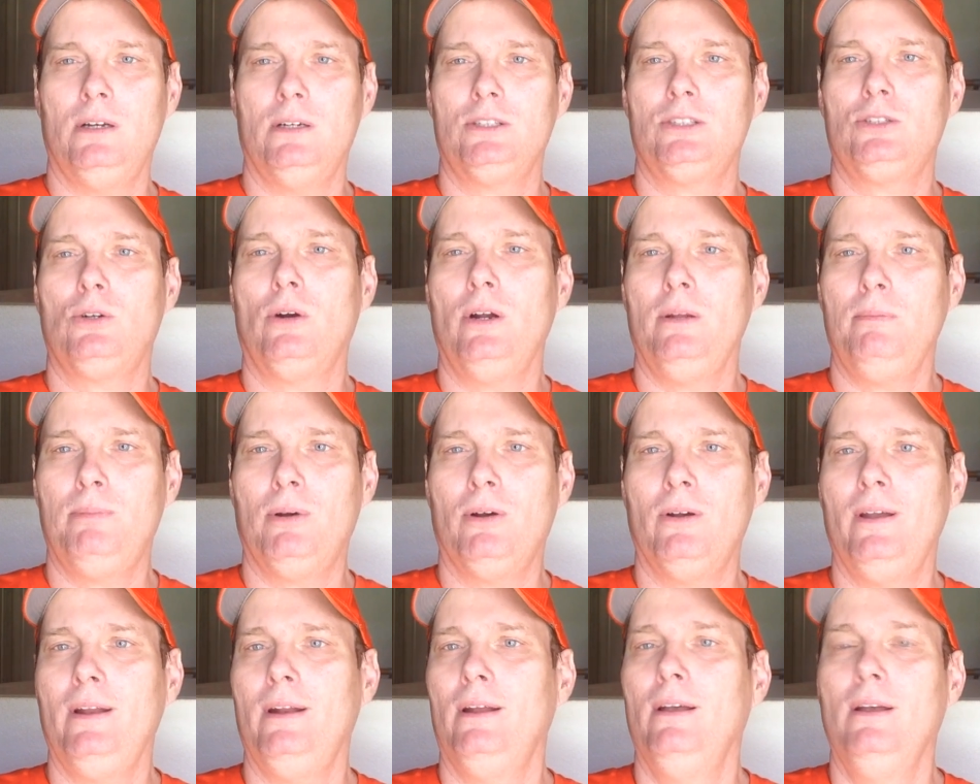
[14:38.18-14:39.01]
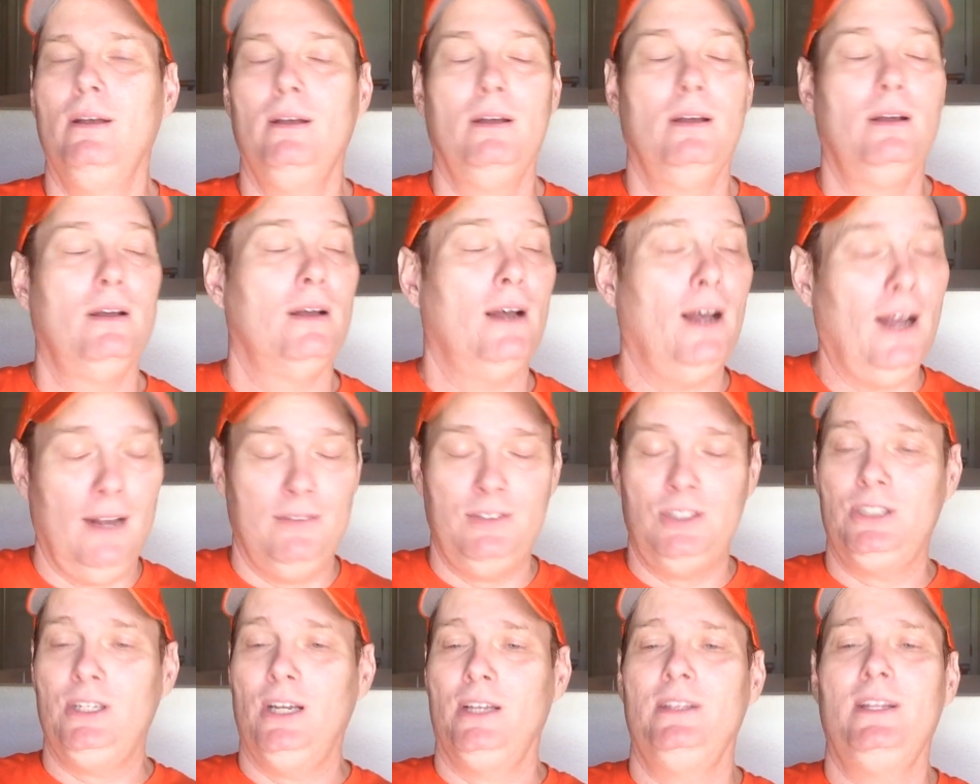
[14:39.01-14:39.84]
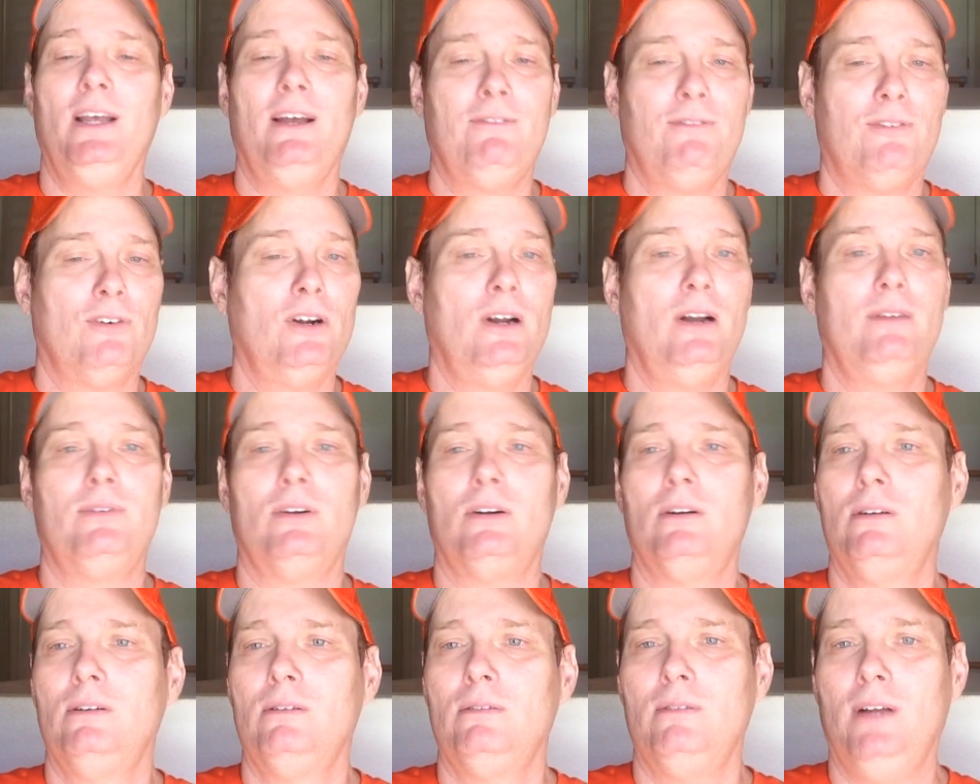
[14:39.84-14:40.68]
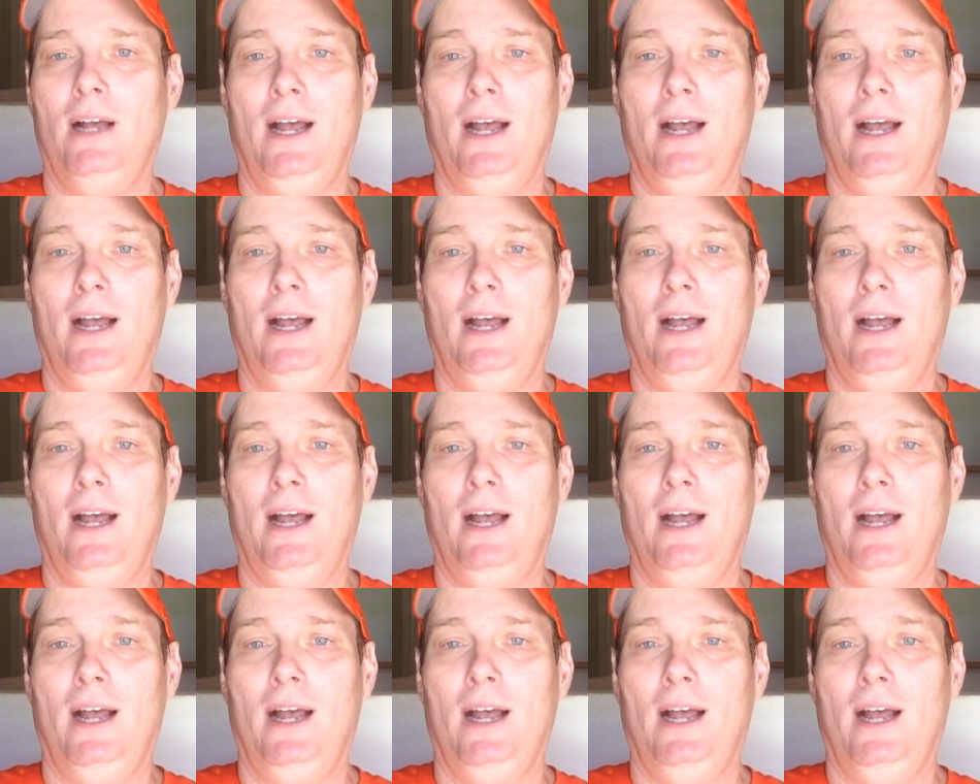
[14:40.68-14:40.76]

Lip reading: starting point. I've said that forever.